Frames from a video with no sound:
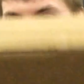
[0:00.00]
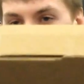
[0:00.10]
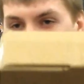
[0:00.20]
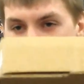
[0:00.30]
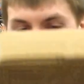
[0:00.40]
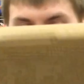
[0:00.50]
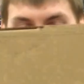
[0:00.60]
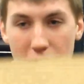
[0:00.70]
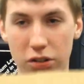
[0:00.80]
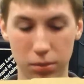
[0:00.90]
it's pretty
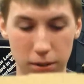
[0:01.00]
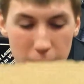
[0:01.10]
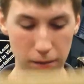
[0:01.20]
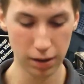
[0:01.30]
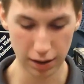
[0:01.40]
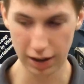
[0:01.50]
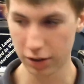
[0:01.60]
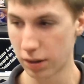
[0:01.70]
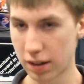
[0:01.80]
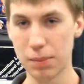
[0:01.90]
special to me. I
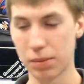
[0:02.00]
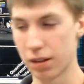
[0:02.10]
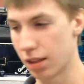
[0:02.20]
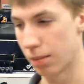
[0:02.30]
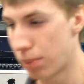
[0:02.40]
just want to keep it in the